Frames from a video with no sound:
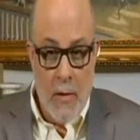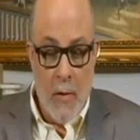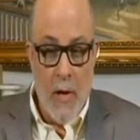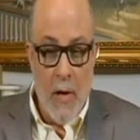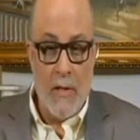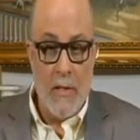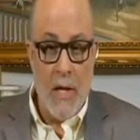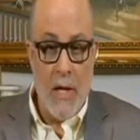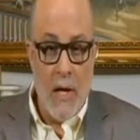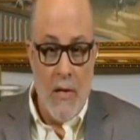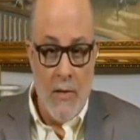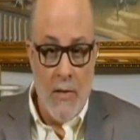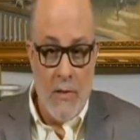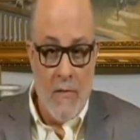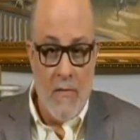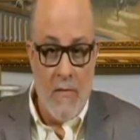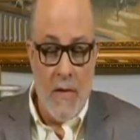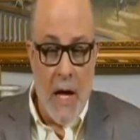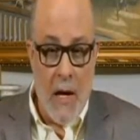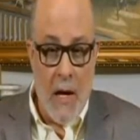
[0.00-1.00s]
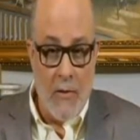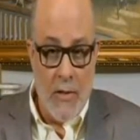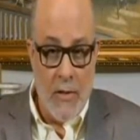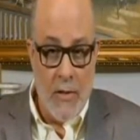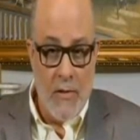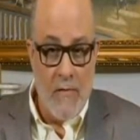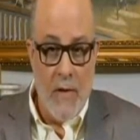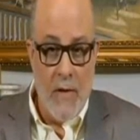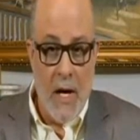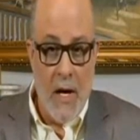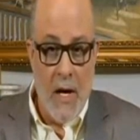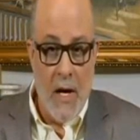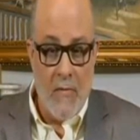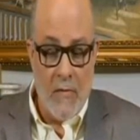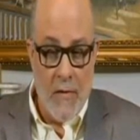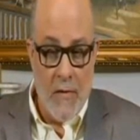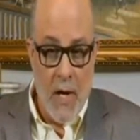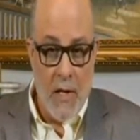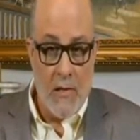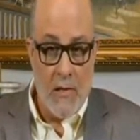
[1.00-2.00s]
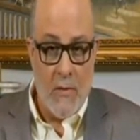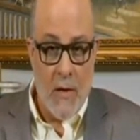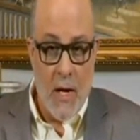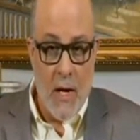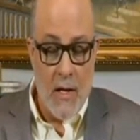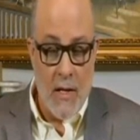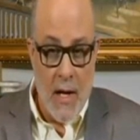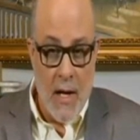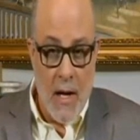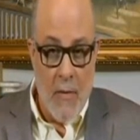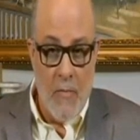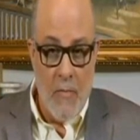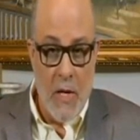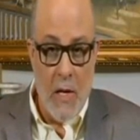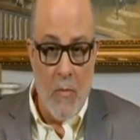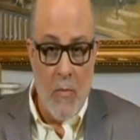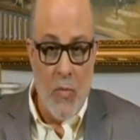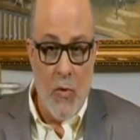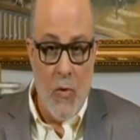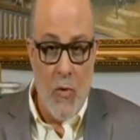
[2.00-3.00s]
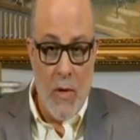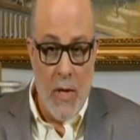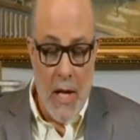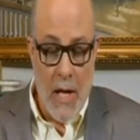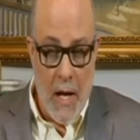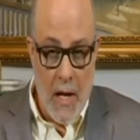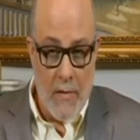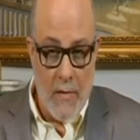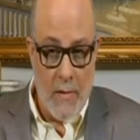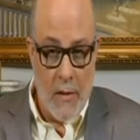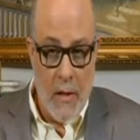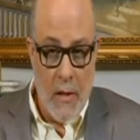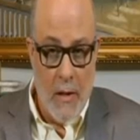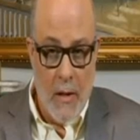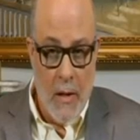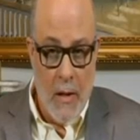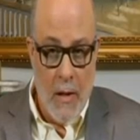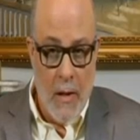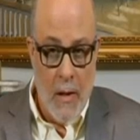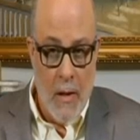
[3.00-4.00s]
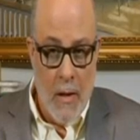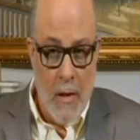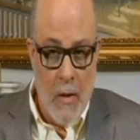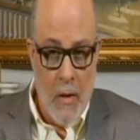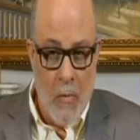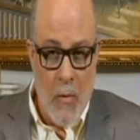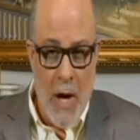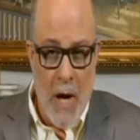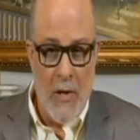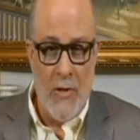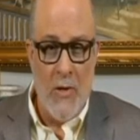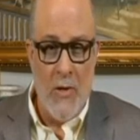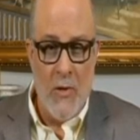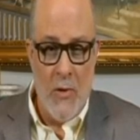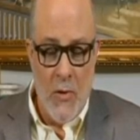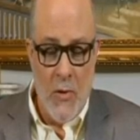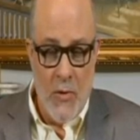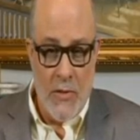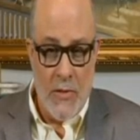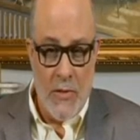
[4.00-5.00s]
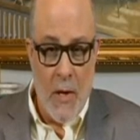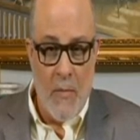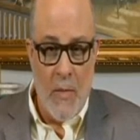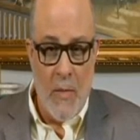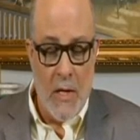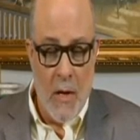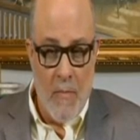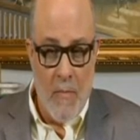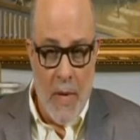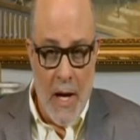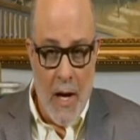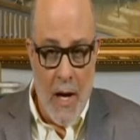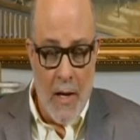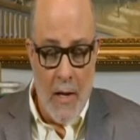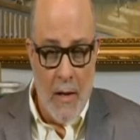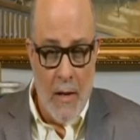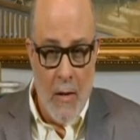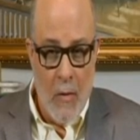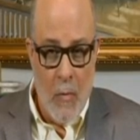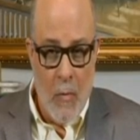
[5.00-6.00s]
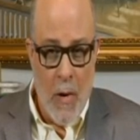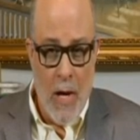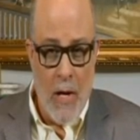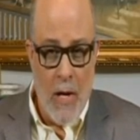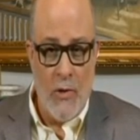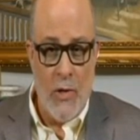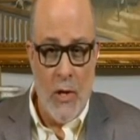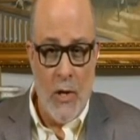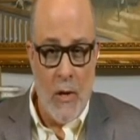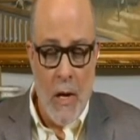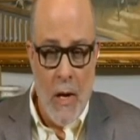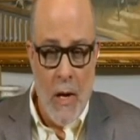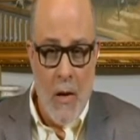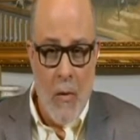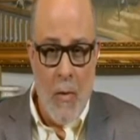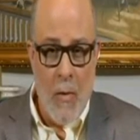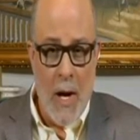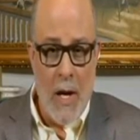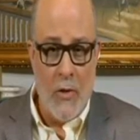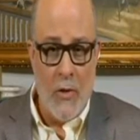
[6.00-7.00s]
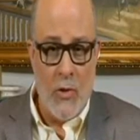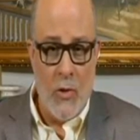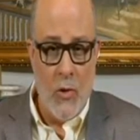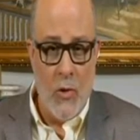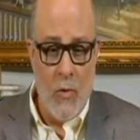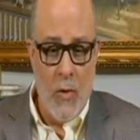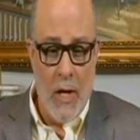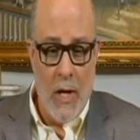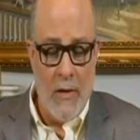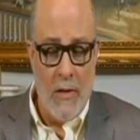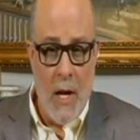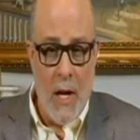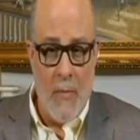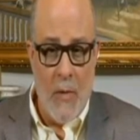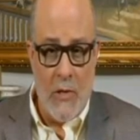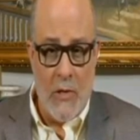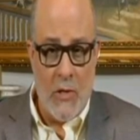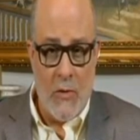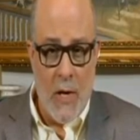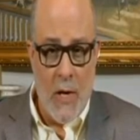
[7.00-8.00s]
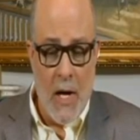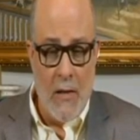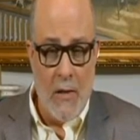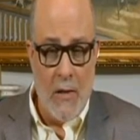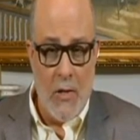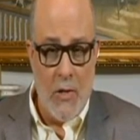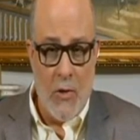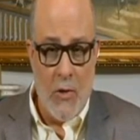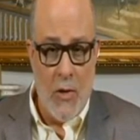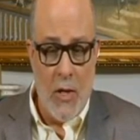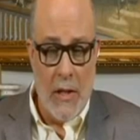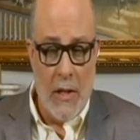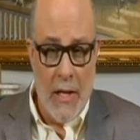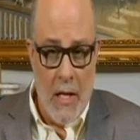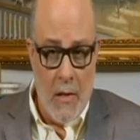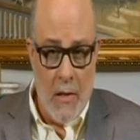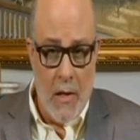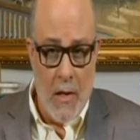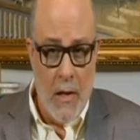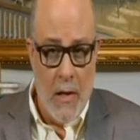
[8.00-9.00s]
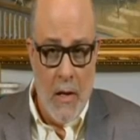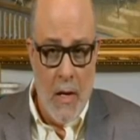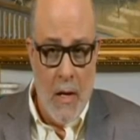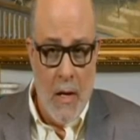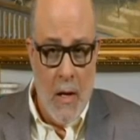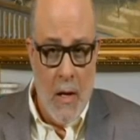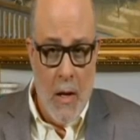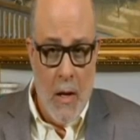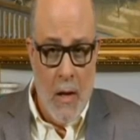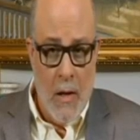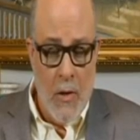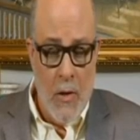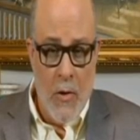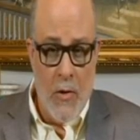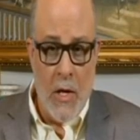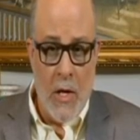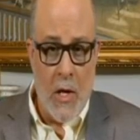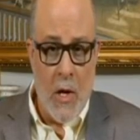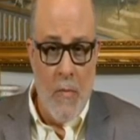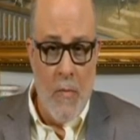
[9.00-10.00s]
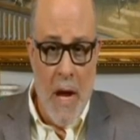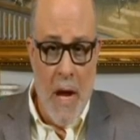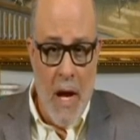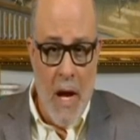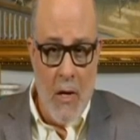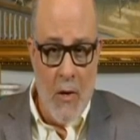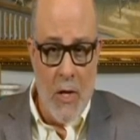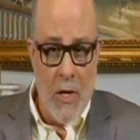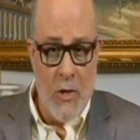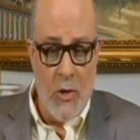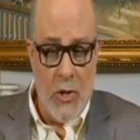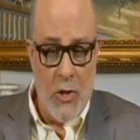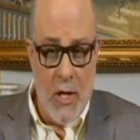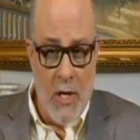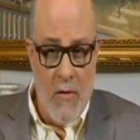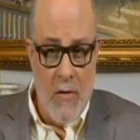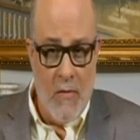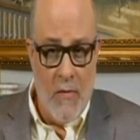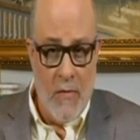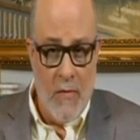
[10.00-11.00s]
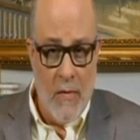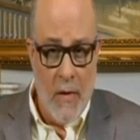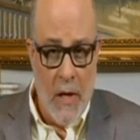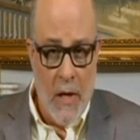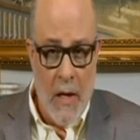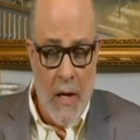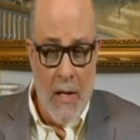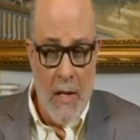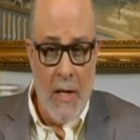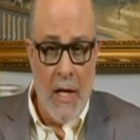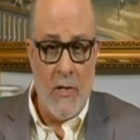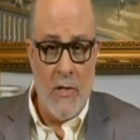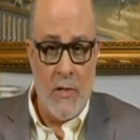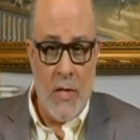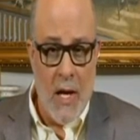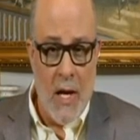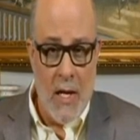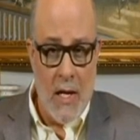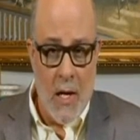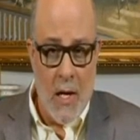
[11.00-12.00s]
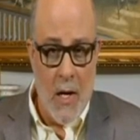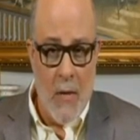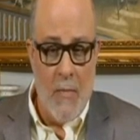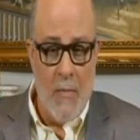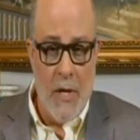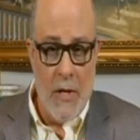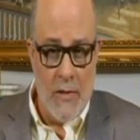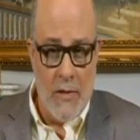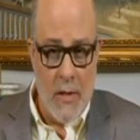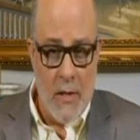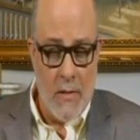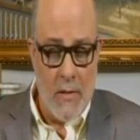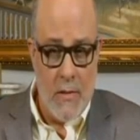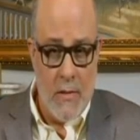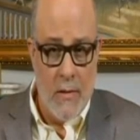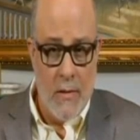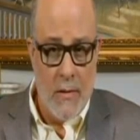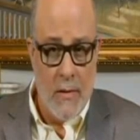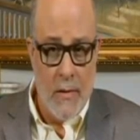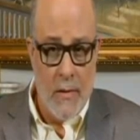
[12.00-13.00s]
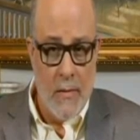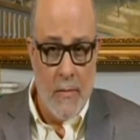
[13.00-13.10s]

there are tens of thousands of Anne Franks right now being brutalized. Why don't you do something about it? Why don't you demonstrate that you're a leader, you're the commander-in-chief, and let's take care of business?